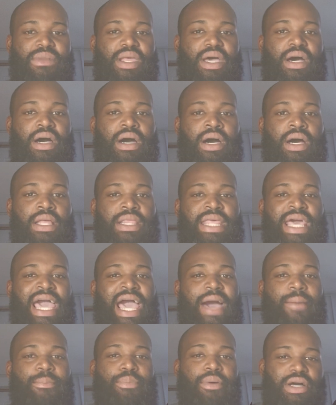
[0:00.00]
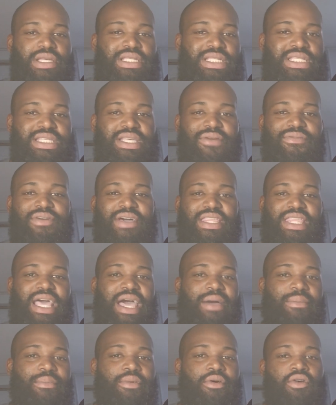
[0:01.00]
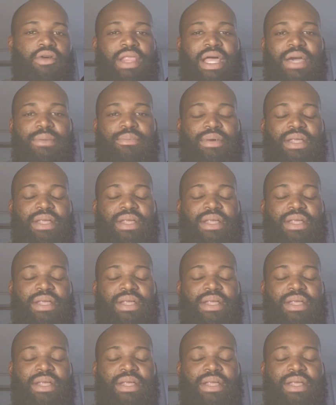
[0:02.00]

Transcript: they had books and stuff like that, or like,